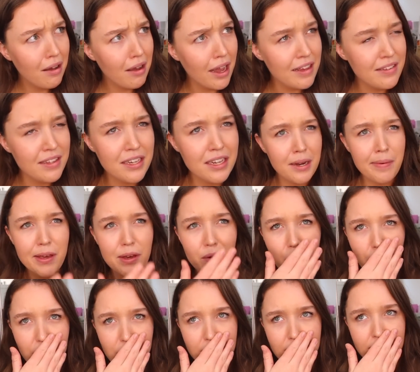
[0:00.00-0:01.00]
Is it going to be
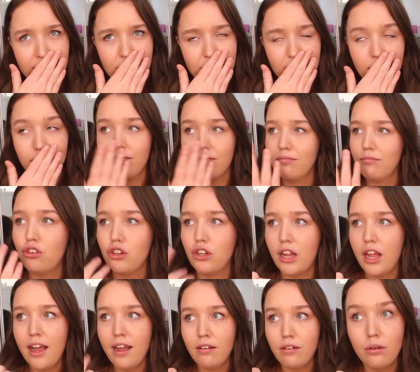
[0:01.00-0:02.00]
August?
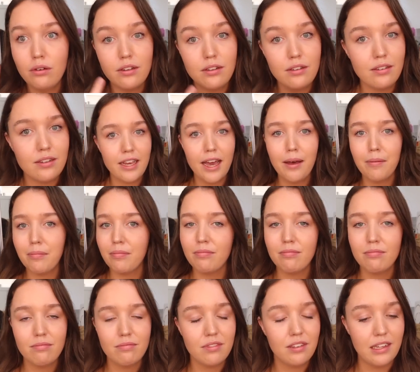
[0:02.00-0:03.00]
July? August? Yep
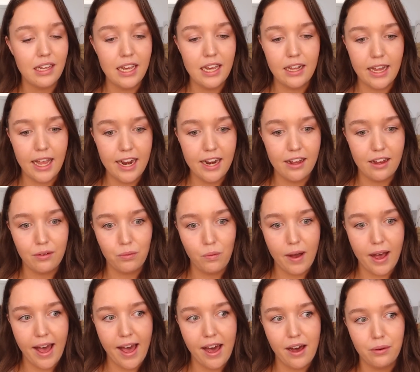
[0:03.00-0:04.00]
see you later.
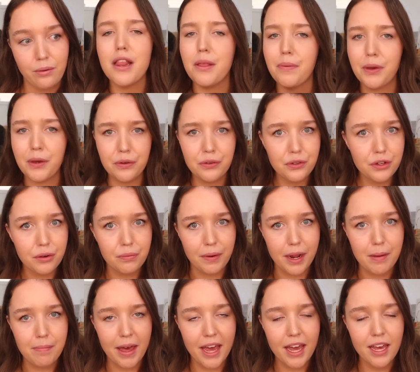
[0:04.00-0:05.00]
Wow. And then we also got a
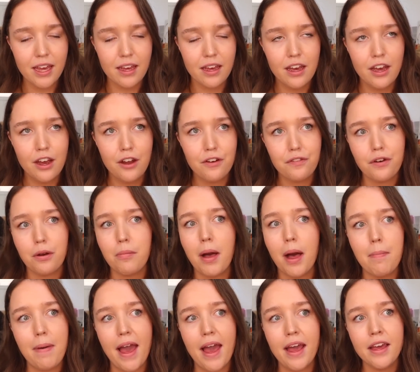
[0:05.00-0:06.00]
rebate from
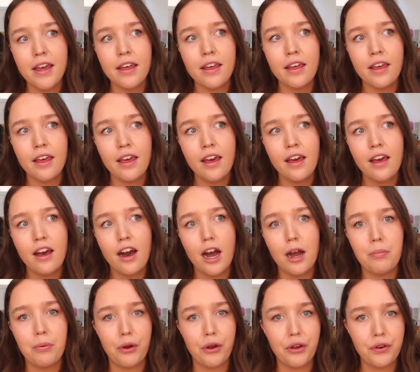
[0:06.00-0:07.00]
our bank.
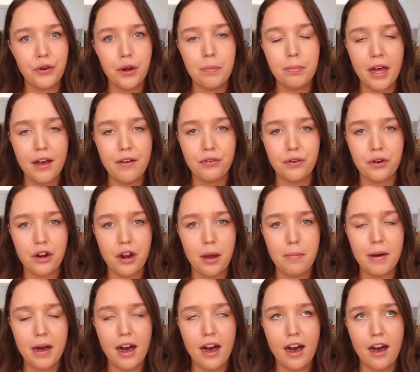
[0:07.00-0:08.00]
Our broker applied for it on
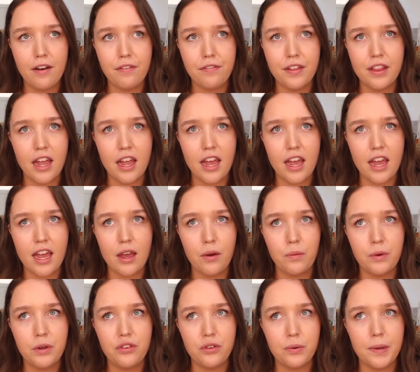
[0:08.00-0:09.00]
our behalf and they
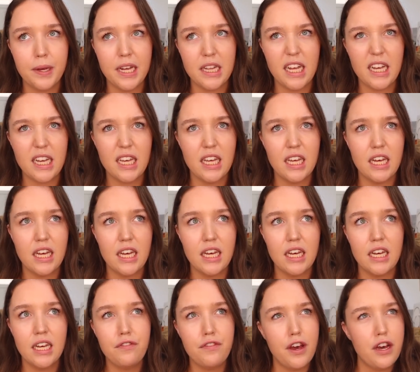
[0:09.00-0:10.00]
were doing like
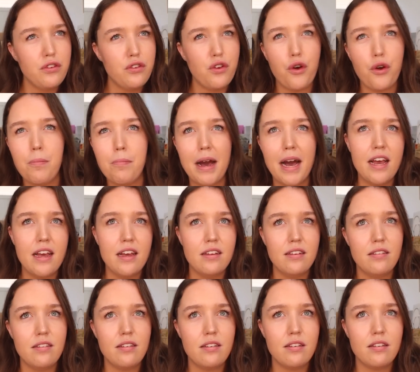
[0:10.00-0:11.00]
a first home
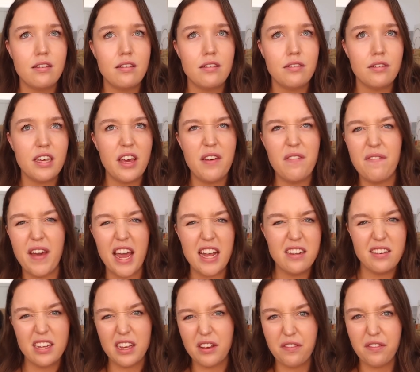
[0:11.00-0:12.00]
buyer's
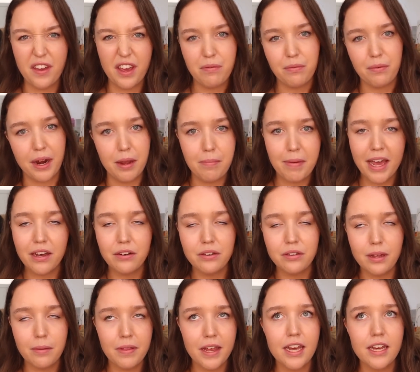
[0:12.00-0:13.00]
conveyancing fee rebate or
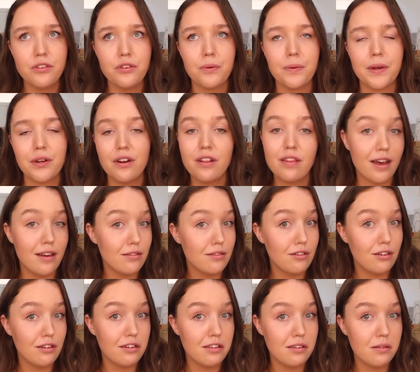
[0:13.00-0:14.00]
something. So we got a thousand
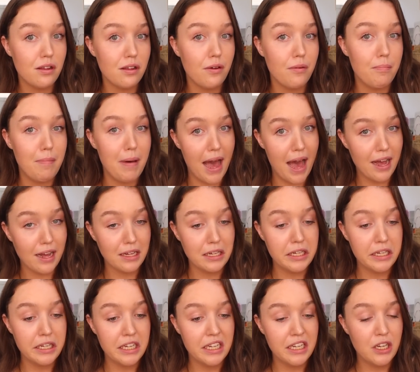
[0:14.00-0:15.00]
dollars
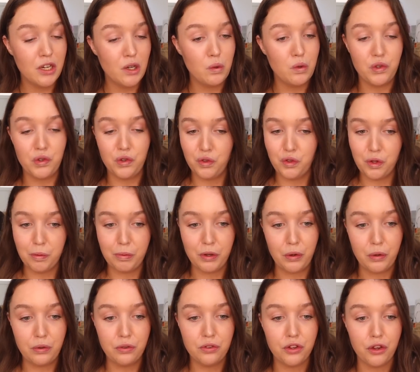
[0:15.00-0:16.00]
back, which was super
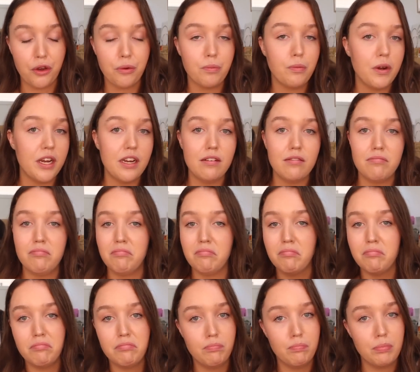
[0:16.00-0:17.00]
cool. So we
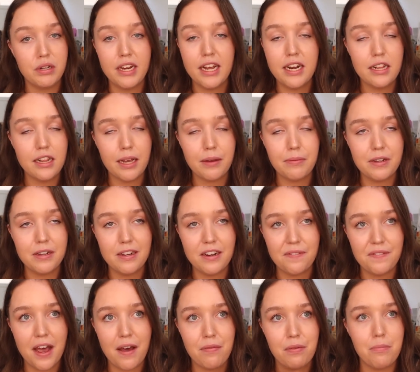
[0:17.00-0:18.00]
pretended like we didn't
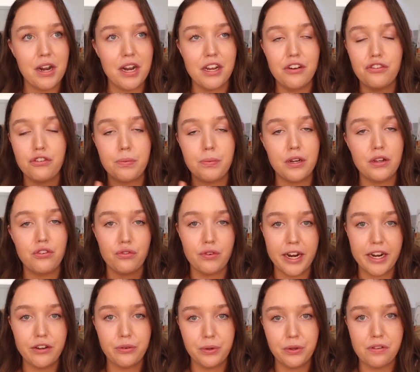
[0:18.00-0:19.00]
even have the money and just put it
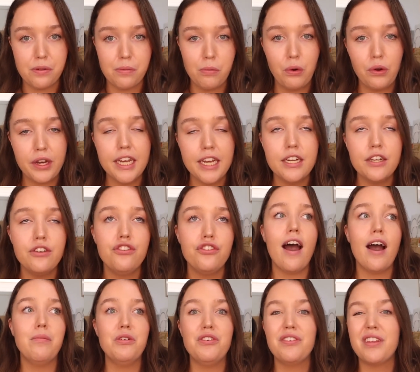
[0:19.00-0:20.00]
straight towards the mortgage,
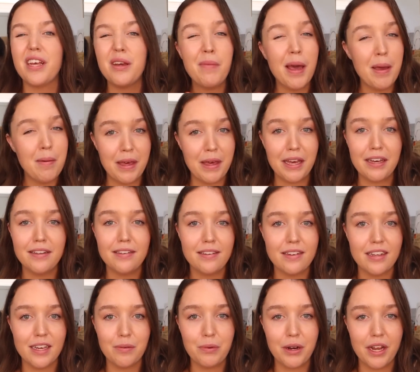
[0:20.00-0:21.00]
um, which is like my biggest
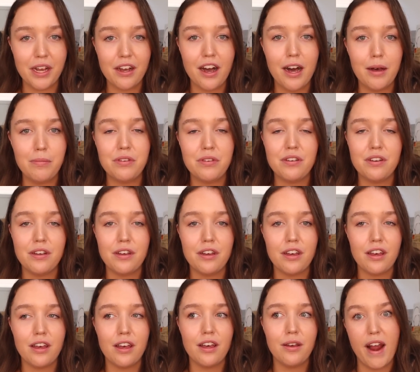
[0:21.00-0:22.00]
tip when it comes
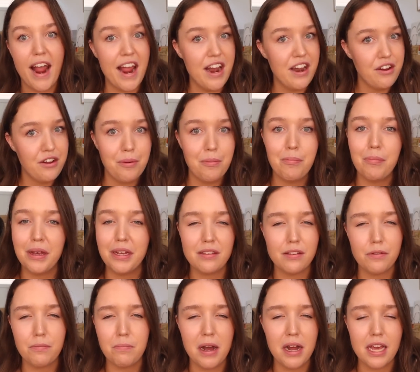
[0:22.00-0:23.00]
to random
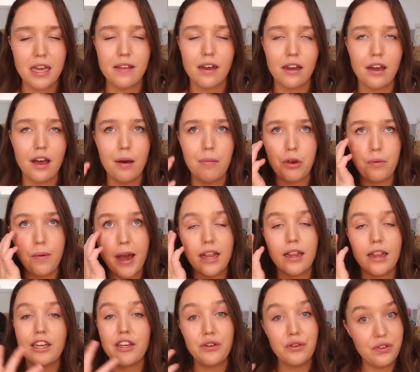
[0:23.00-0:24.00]
bits of money that come your
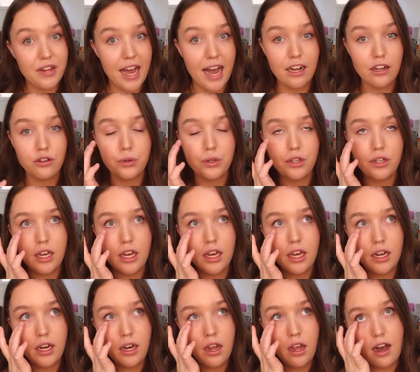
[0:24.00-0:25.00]
way, like your tax
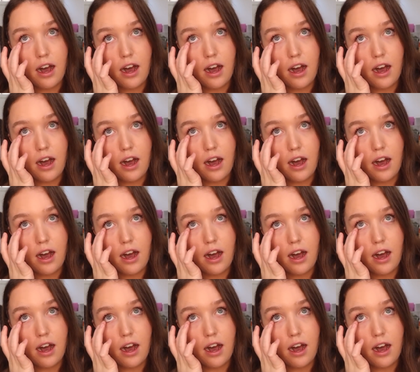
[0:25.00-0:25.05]
return.